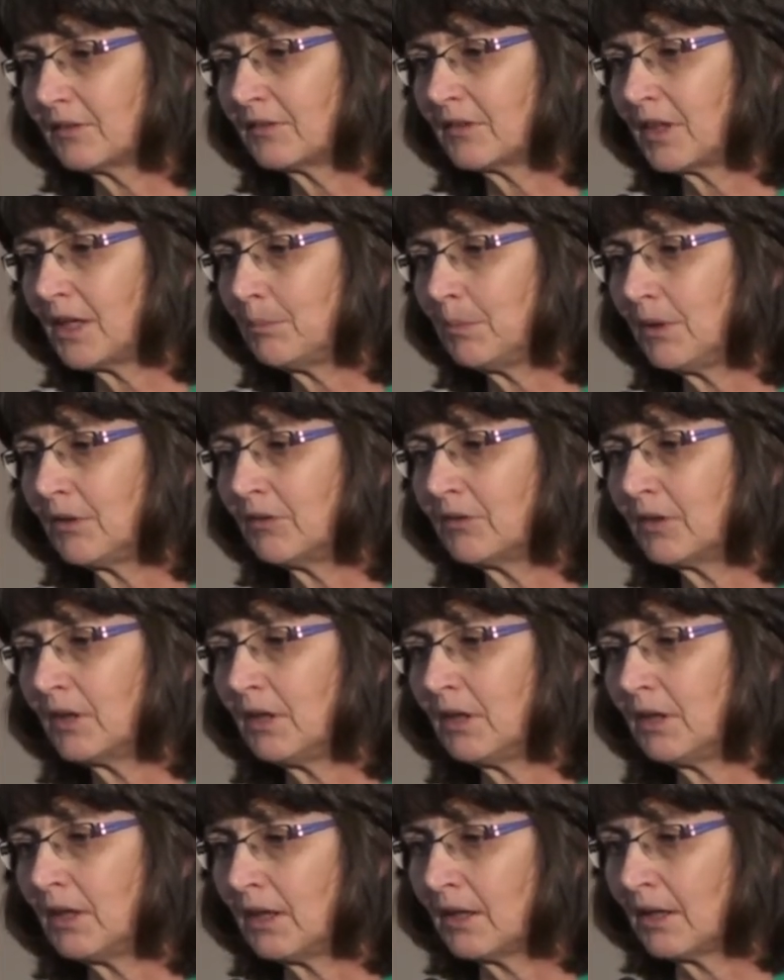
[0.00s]
this
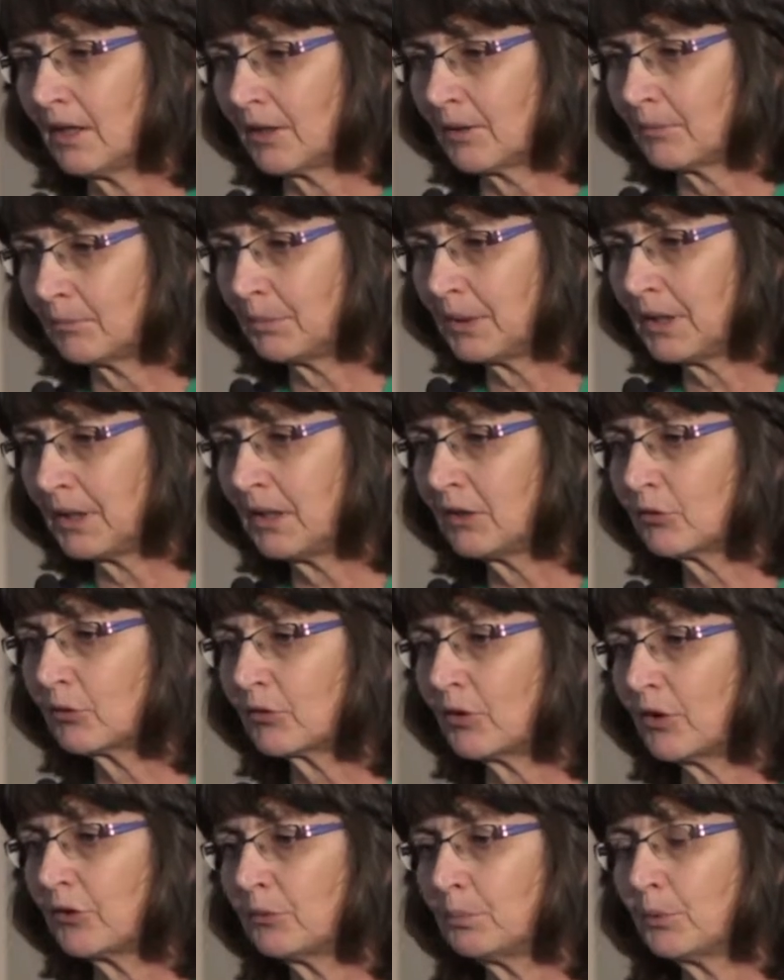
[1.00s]
ABCB um,
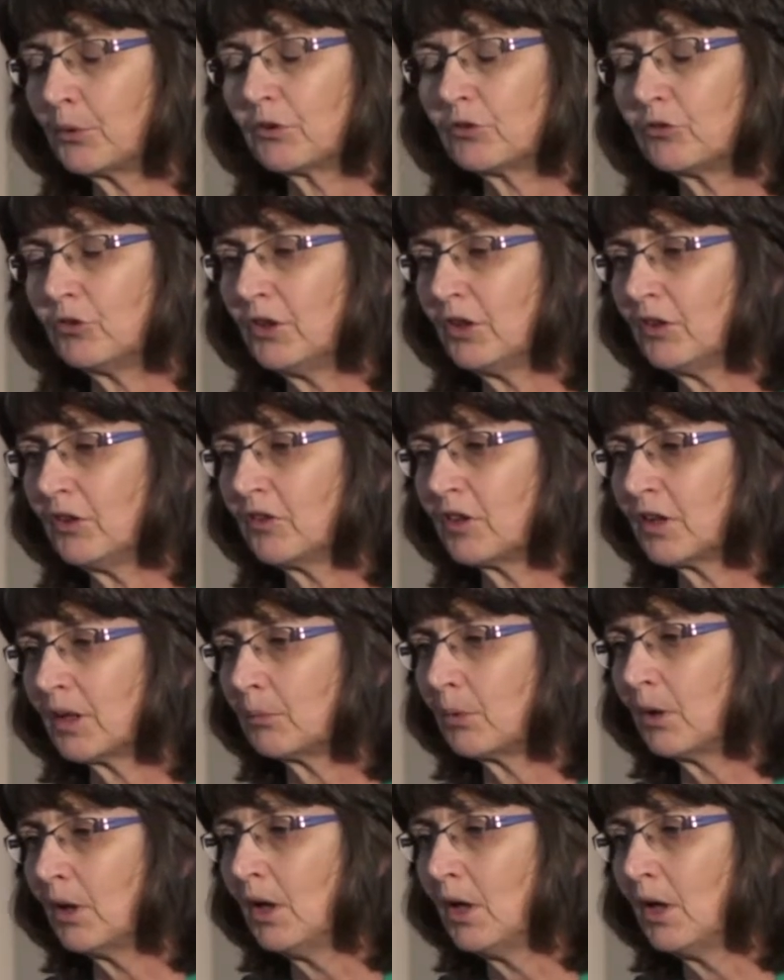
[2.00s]
transporter genotype,